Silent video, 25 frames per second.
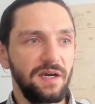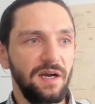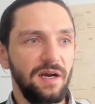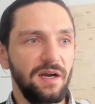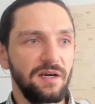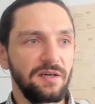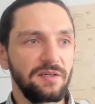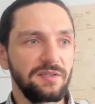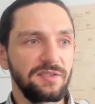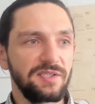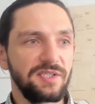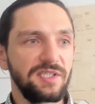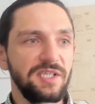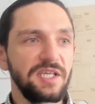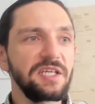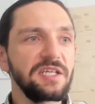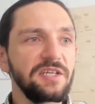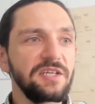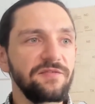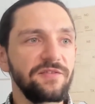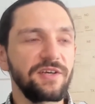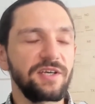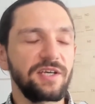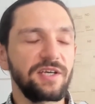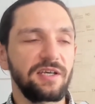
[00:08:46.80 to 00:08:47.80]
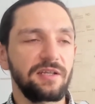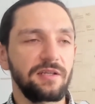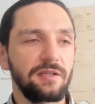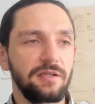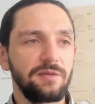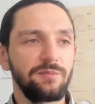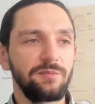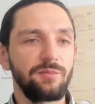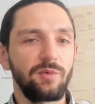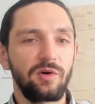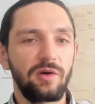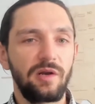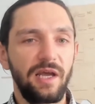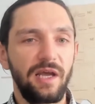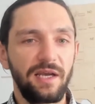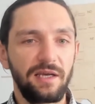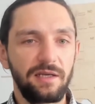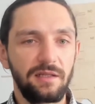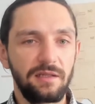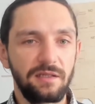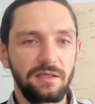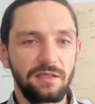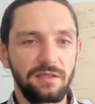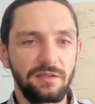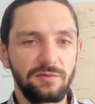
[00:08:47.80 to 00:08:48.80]
significantly more
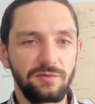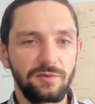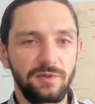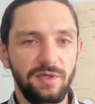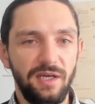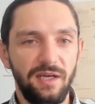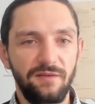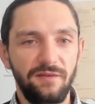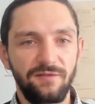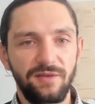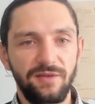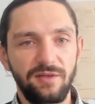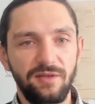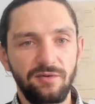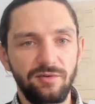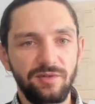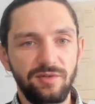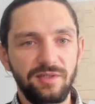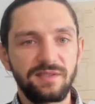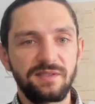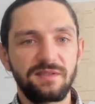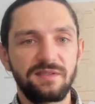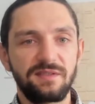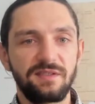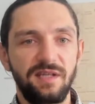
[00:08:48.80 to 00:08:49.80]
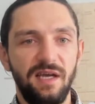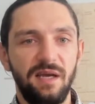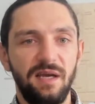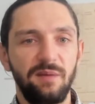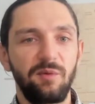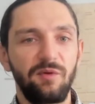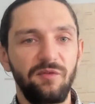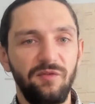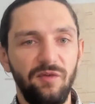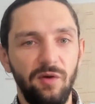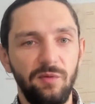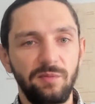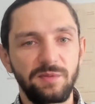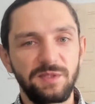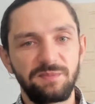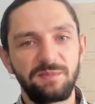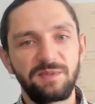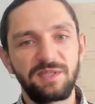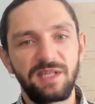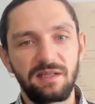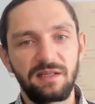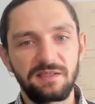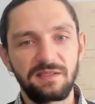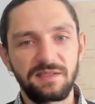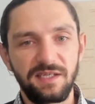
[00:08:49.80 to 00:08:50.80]
likely to have increased time of
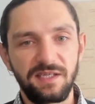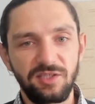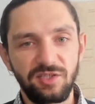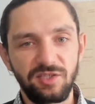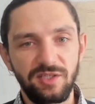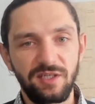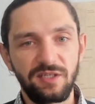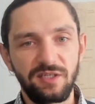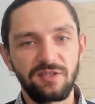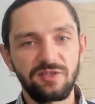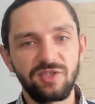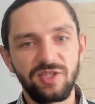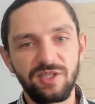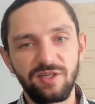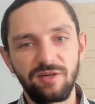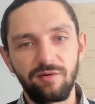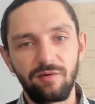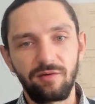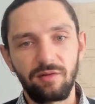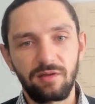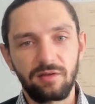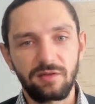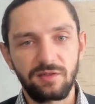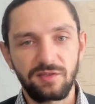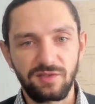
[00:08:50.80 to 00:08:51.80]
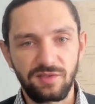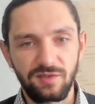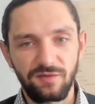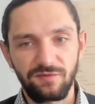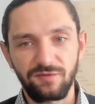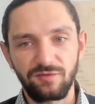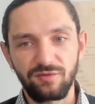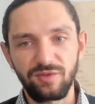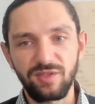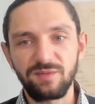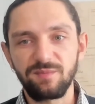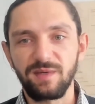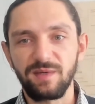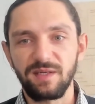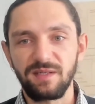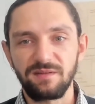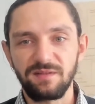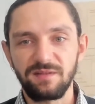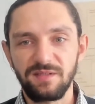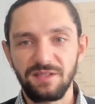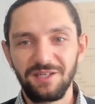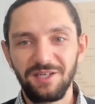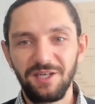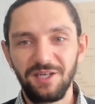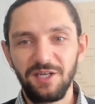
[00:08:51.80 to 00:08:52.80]
hospitalization and general cost of
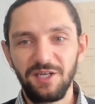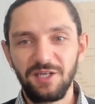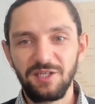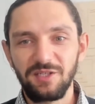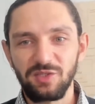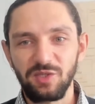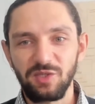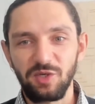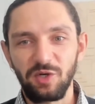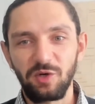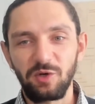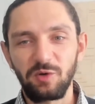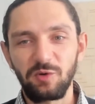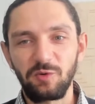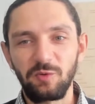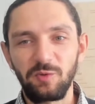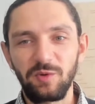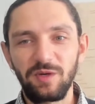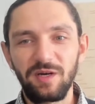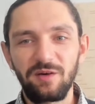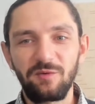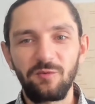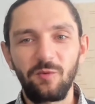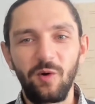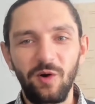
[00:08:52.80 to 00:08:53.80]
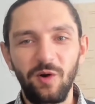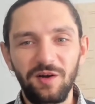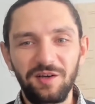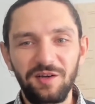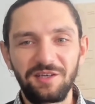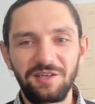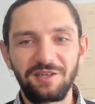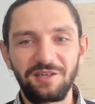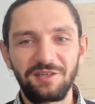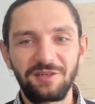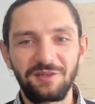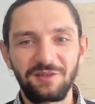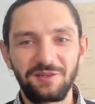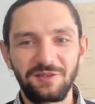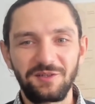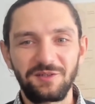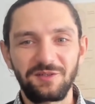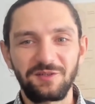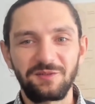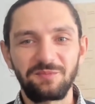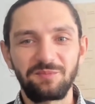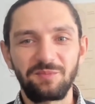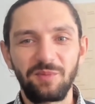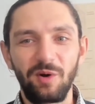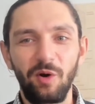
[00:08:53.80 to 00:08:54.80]
treatment. So we are working
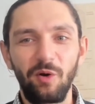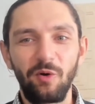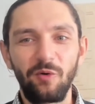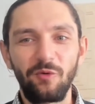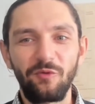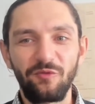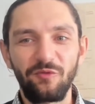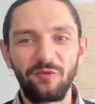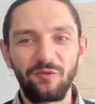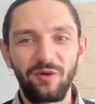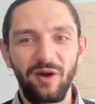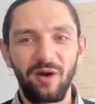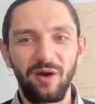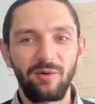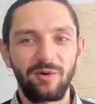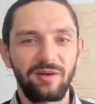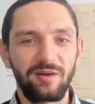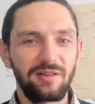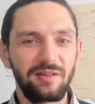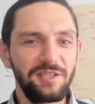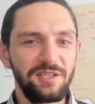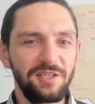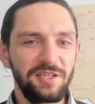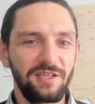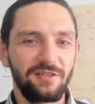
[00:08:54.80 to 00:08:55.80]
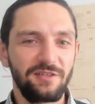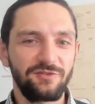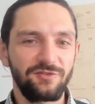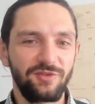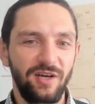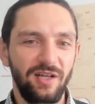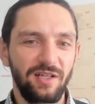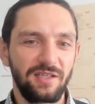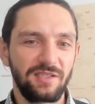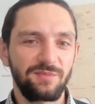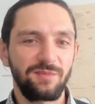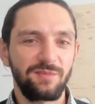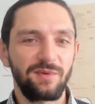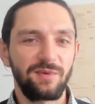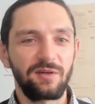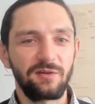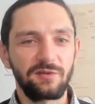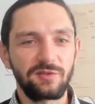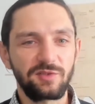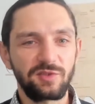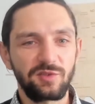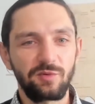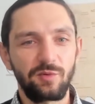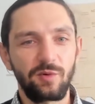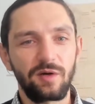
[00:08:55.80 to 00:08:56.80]
on both our clinical trials, but
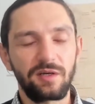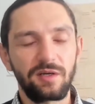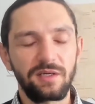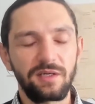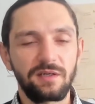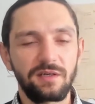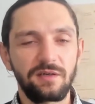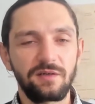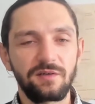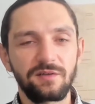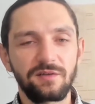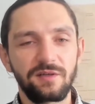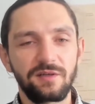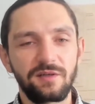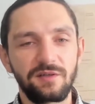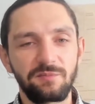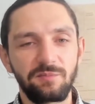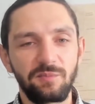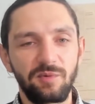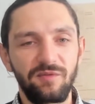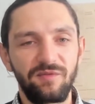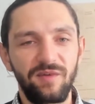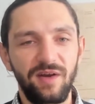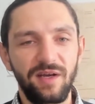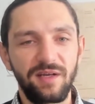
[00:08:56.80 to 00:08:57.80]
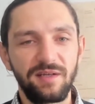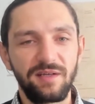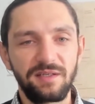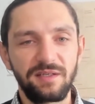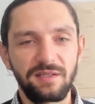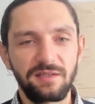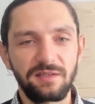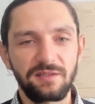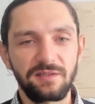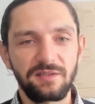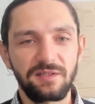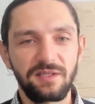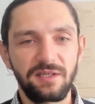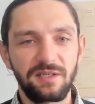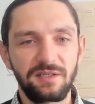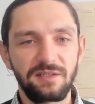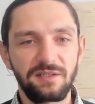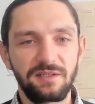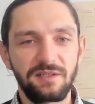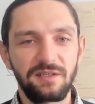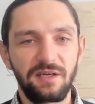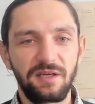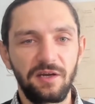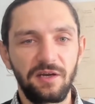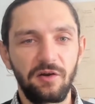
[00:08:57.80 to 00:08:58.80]
also working on providing
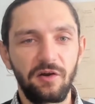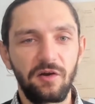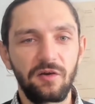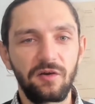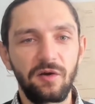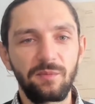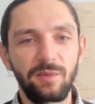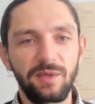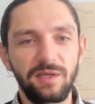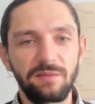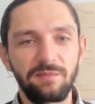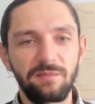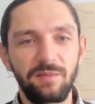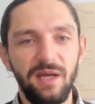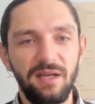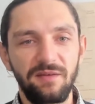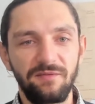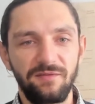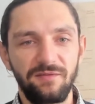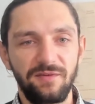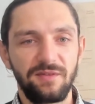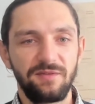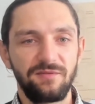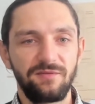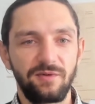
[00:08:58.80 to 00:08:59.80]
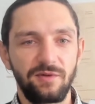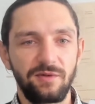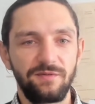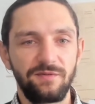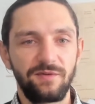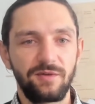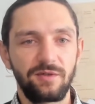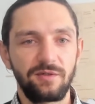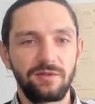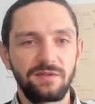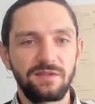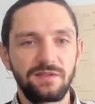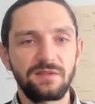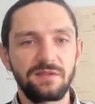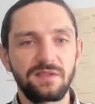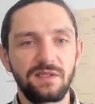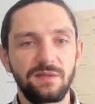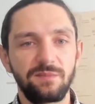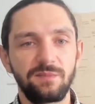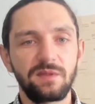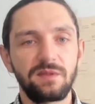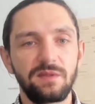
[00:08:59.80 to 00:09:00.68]
the economic benefit for the system.